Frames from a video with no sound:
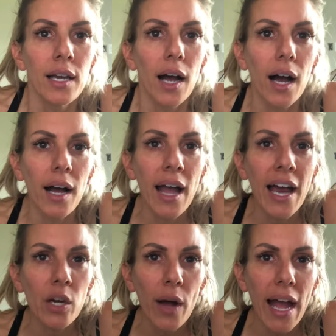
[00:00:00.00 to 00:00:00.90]
How
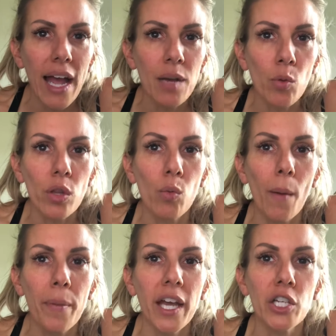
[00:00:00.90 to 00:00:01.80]
do I add more than one
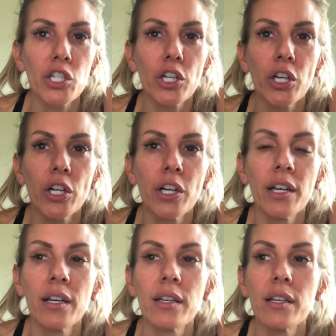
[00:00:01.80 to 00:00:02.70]
picture?
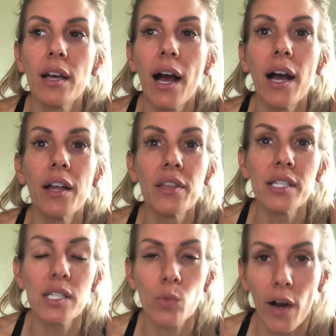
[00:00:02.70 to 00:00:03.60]
This
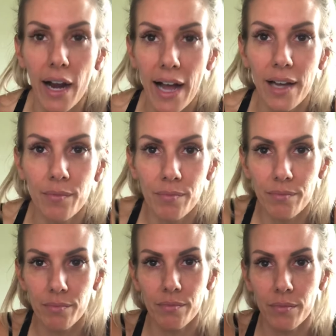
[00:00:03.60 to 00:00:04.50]
is where
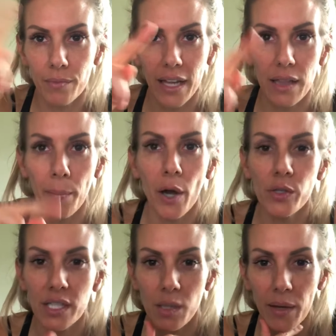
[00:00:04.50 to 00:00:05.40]
in the
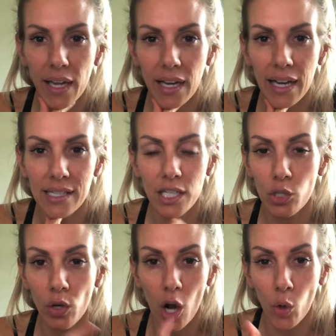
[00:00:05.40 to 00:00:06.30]
post at the beginning, I said
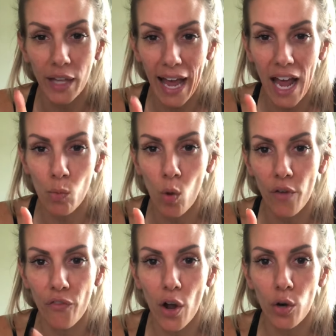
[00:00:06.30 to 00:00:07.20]
you can only add one
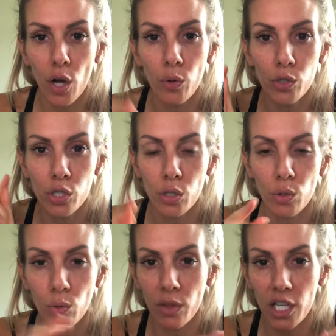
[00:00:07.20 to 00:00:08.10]
photo to
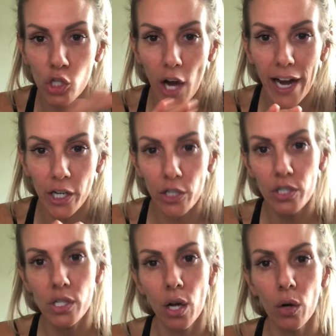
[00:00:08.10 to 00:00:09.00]
the tracker.
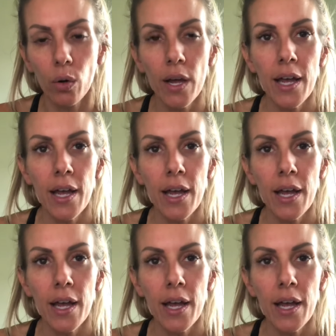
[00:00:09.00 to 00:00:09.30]
So